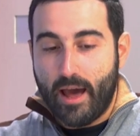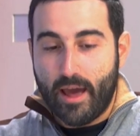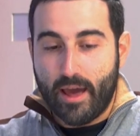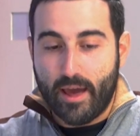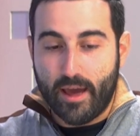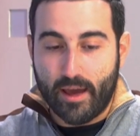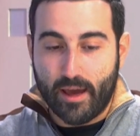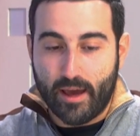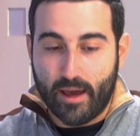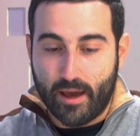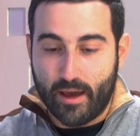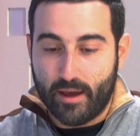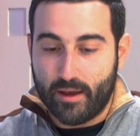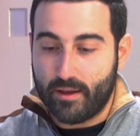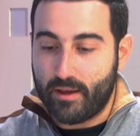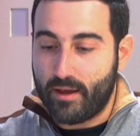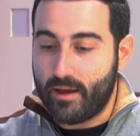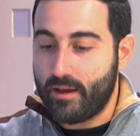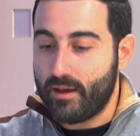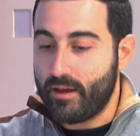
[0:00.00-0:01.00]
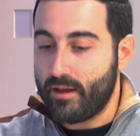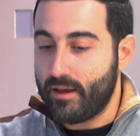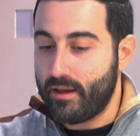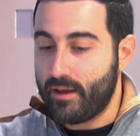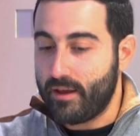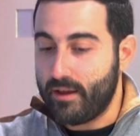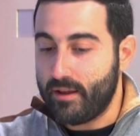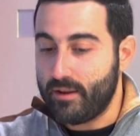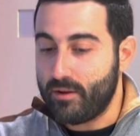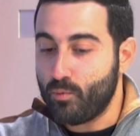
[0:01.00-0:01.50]

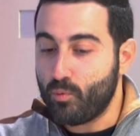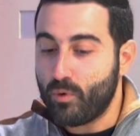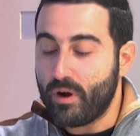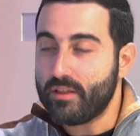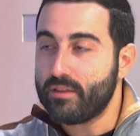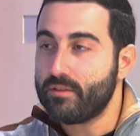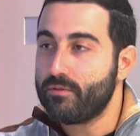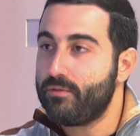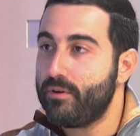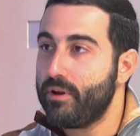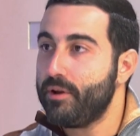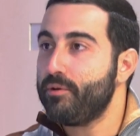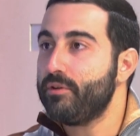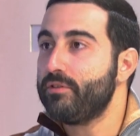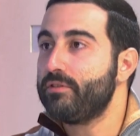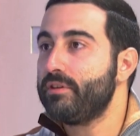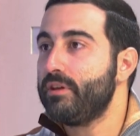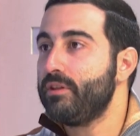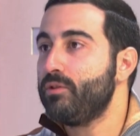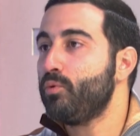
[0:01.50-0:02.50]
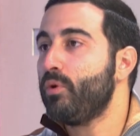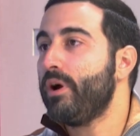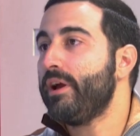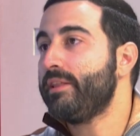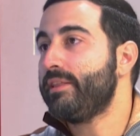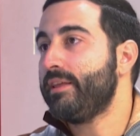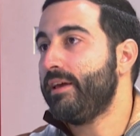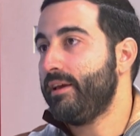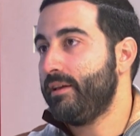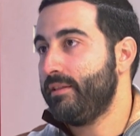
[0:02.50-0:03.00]
in what frequency do I
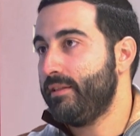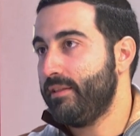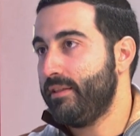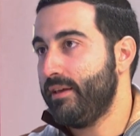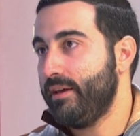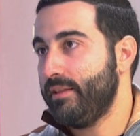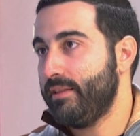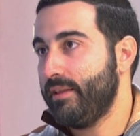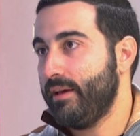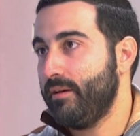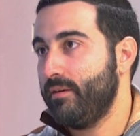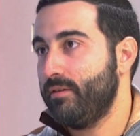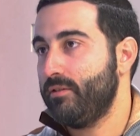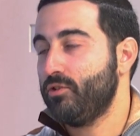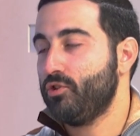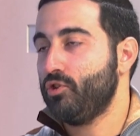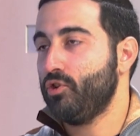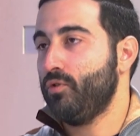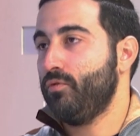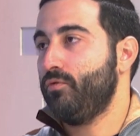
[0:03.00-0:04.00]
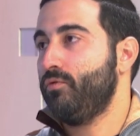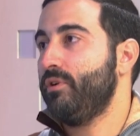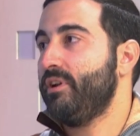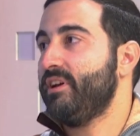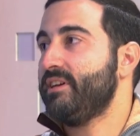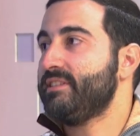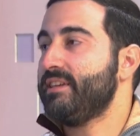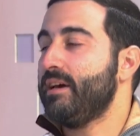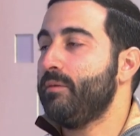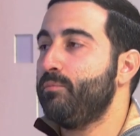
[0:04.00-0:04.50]
take the data. So, for
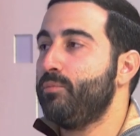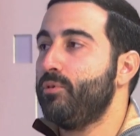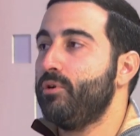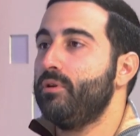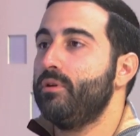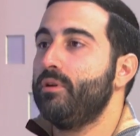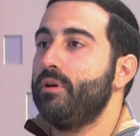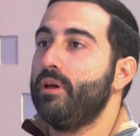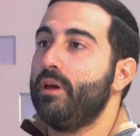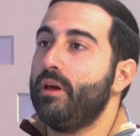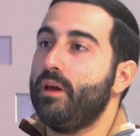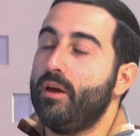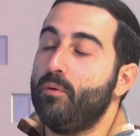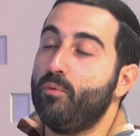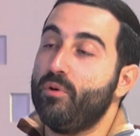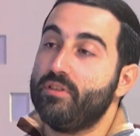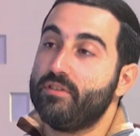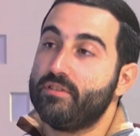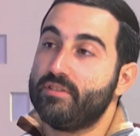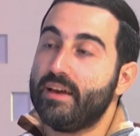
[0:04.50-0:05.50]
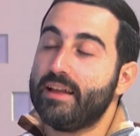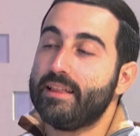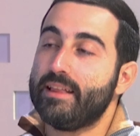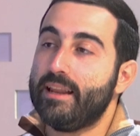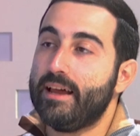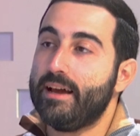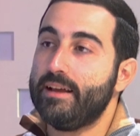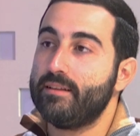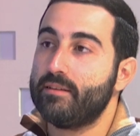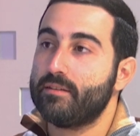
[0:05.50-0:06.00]
example, with
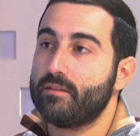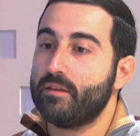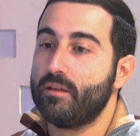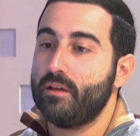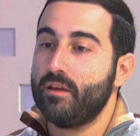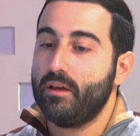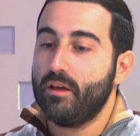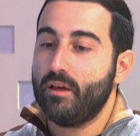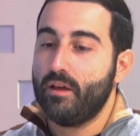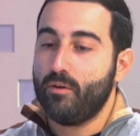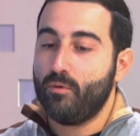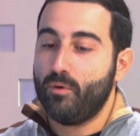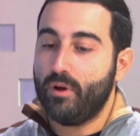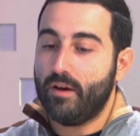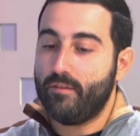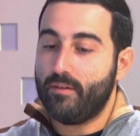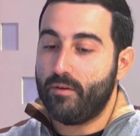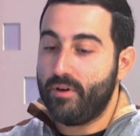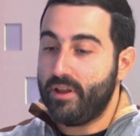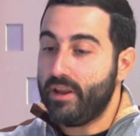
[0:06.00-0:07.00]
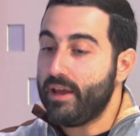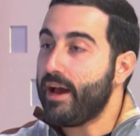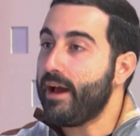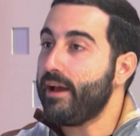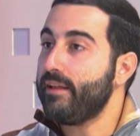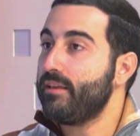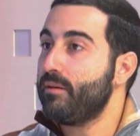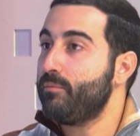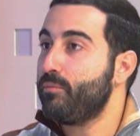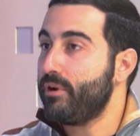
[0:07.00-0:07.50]
satellites, we have a very
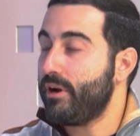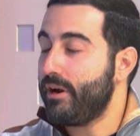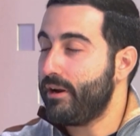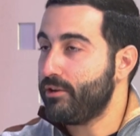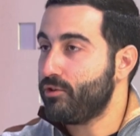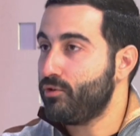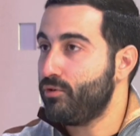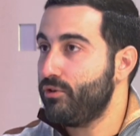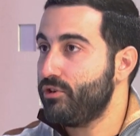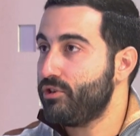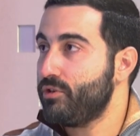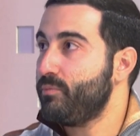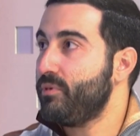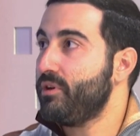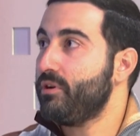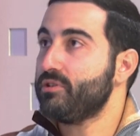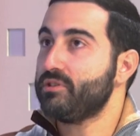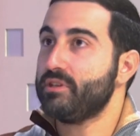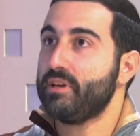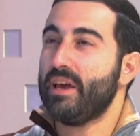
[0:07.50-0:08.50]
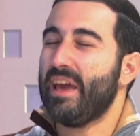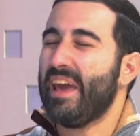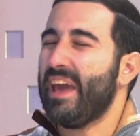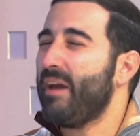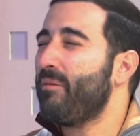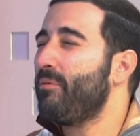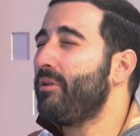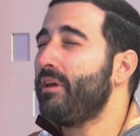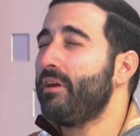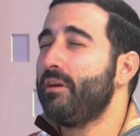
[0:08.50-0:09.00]
high temporal resolution because
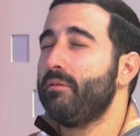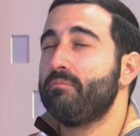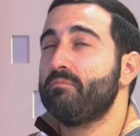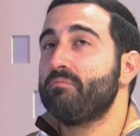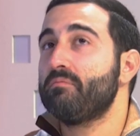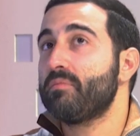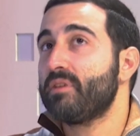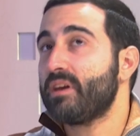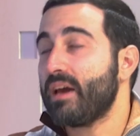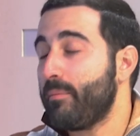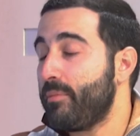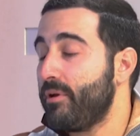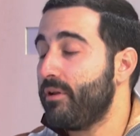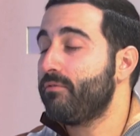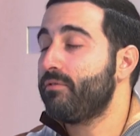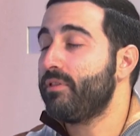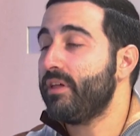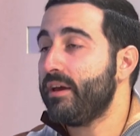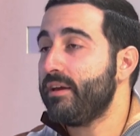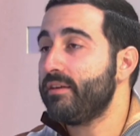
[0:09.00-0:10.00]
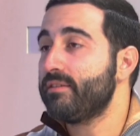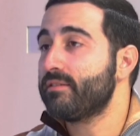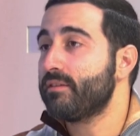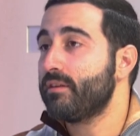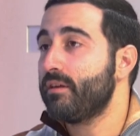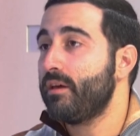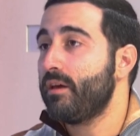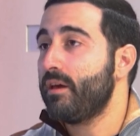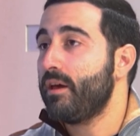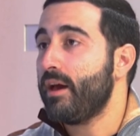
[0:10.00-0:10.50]
every couple of days
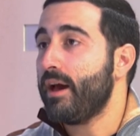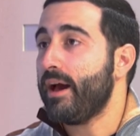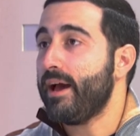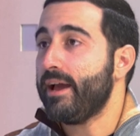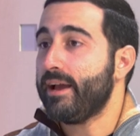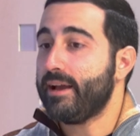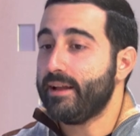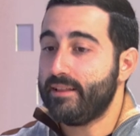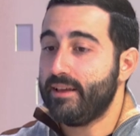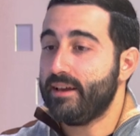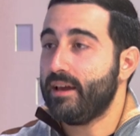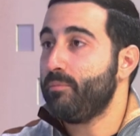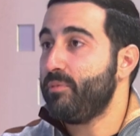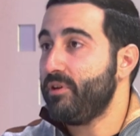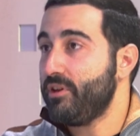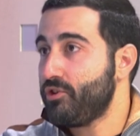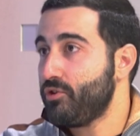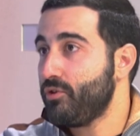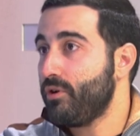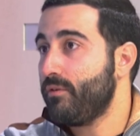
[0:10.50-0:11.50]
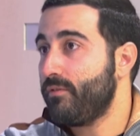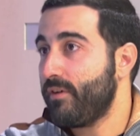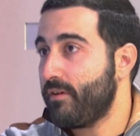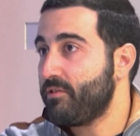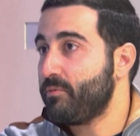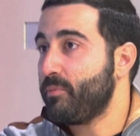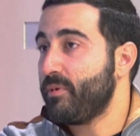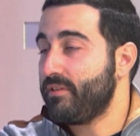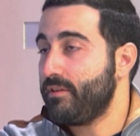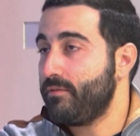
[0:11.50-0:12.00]
I can take a picture of a
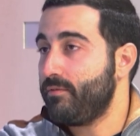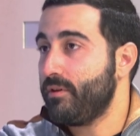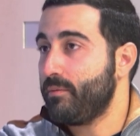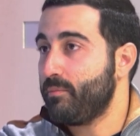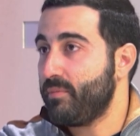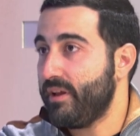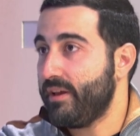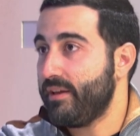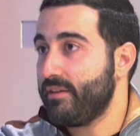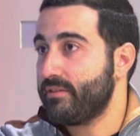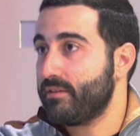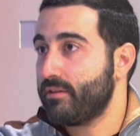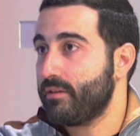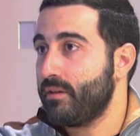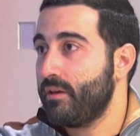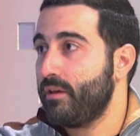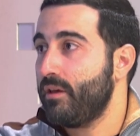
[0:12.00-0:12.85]
specific place.